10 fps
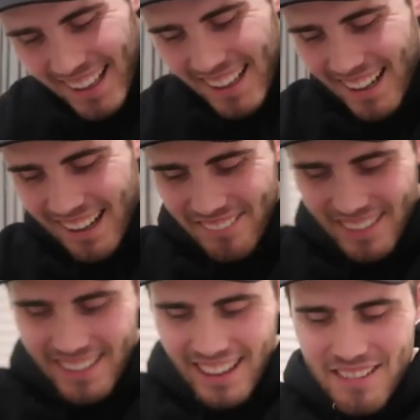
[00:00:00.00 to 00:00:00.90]
I
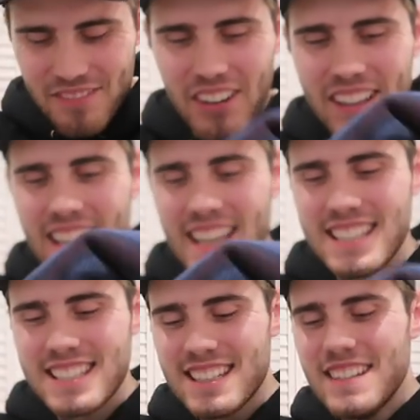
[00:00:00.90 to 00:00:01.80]
forgot I bought
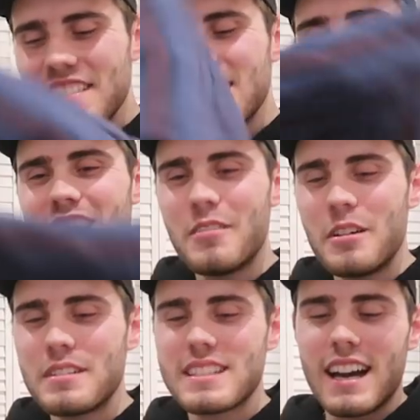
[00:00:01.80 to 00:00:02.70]
this.
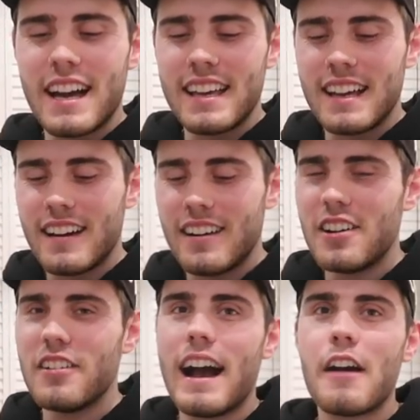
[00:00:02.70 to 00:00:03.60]
Zoe was like,
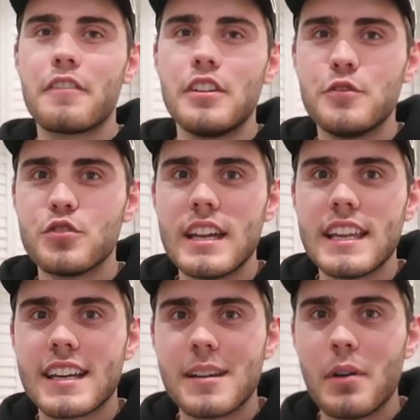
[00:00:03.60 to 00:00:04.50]
oh, Alfie, you
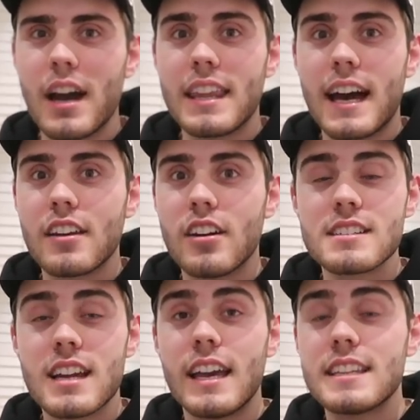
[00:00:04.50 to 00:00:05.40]
really gonna buy that? And I
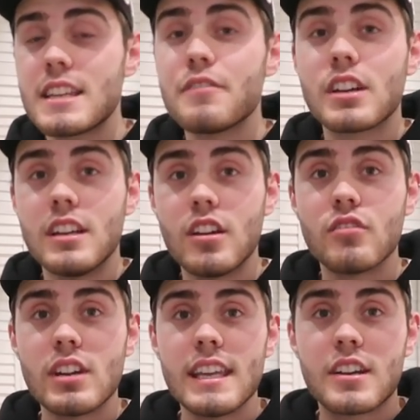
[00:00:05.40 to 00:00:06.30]
was like, it's either gonna
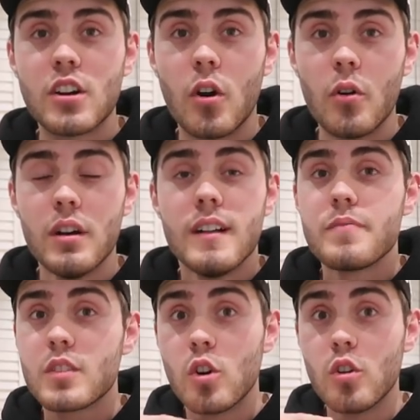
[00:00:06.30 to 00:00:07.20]
look really cool
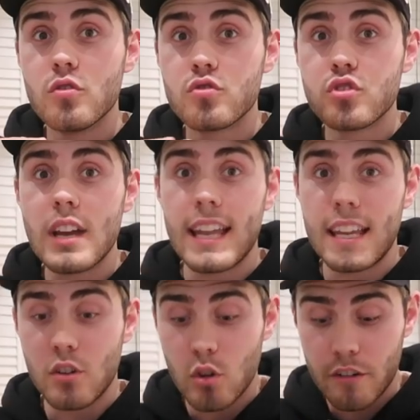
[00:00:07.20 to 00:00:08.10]
or
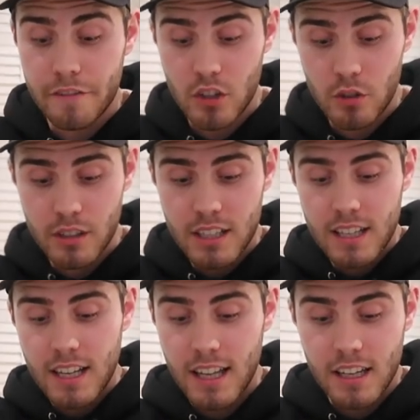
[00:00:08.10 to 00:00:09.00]
really awful.
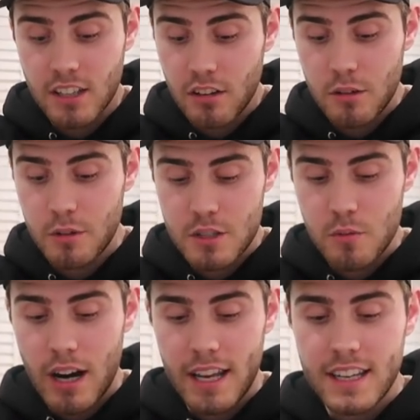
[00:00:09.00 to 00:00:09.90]
And I don't know
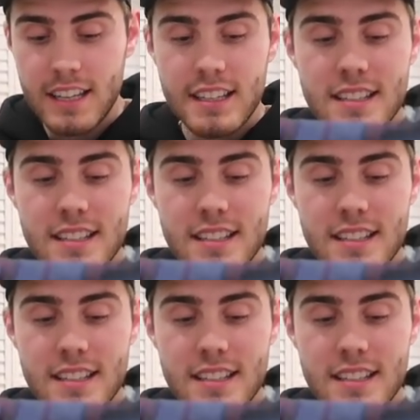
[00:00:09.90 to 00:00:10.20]
which one.